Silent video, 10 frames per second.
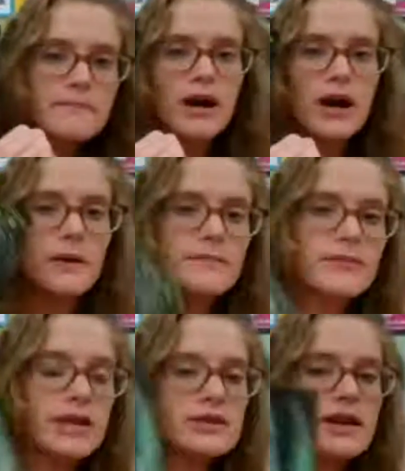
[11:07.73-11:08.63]

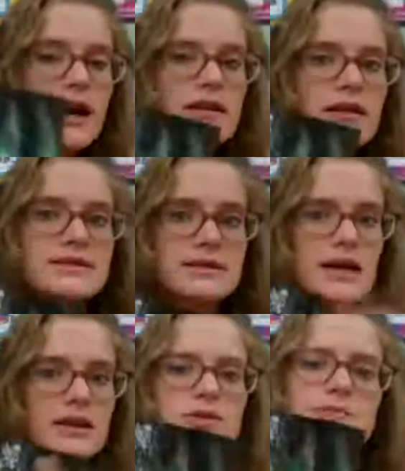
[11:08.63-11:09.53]
Um, like the galaxy
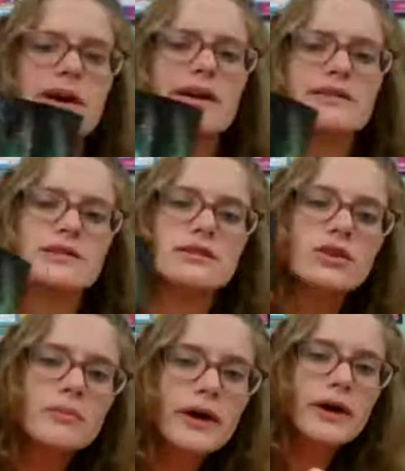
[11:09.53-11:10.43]
yellow splatters are a
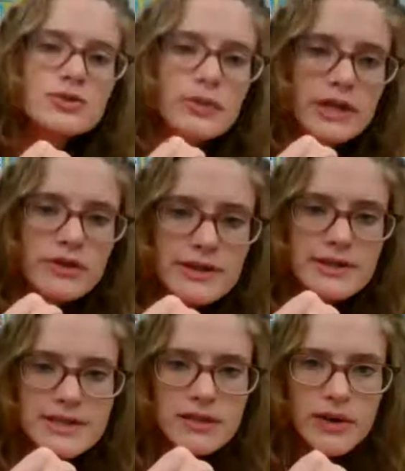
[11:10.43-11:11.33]
little much, but you
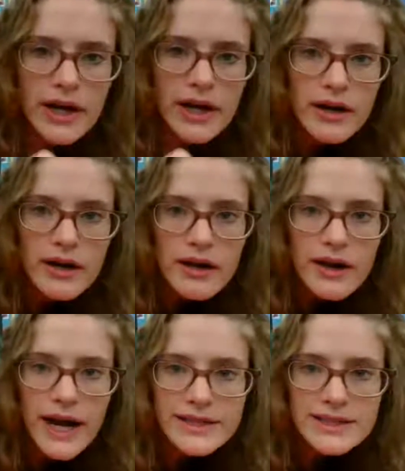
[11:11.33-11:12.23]
can see where
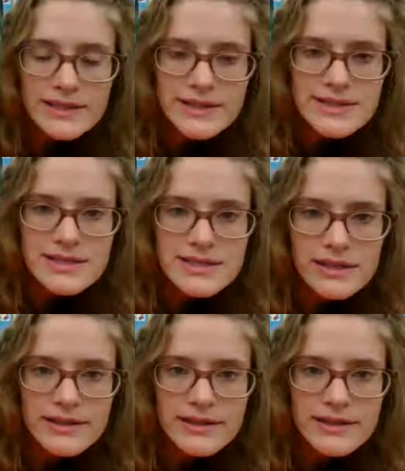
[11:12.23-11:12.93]
I did this